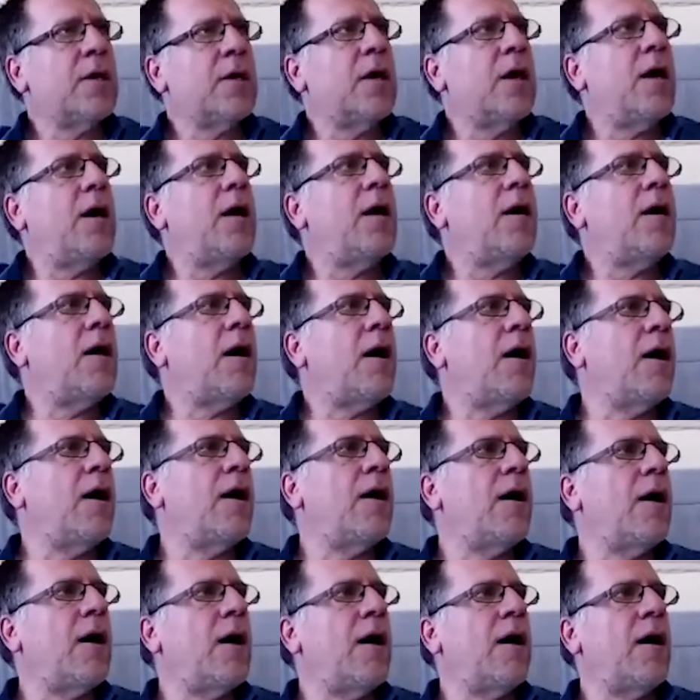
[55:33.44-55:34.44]
Uh,
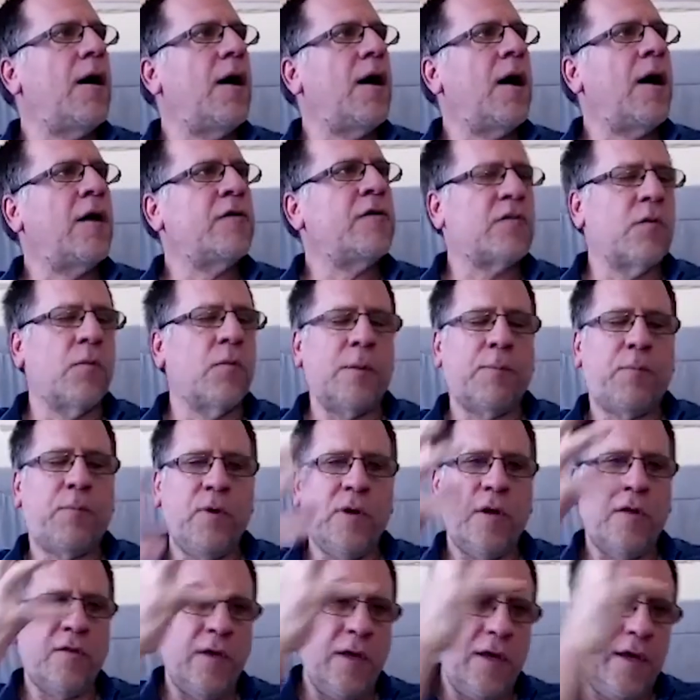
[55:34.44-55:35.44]
uh, uh, and so we
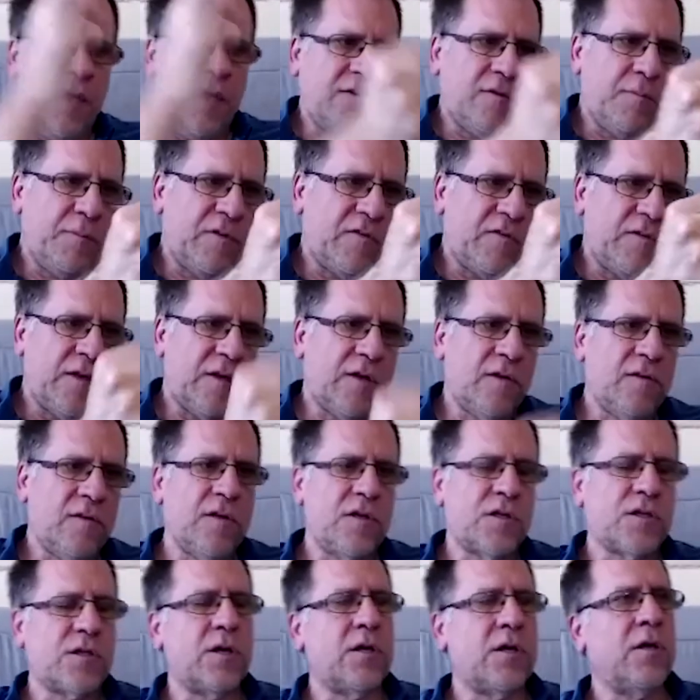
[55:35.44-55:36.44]
put in the intimacy
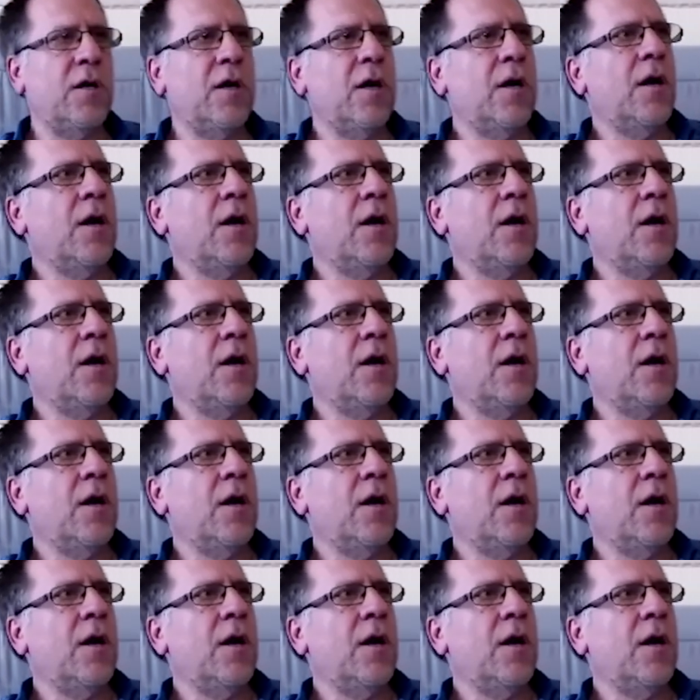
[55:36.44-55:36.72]
condition.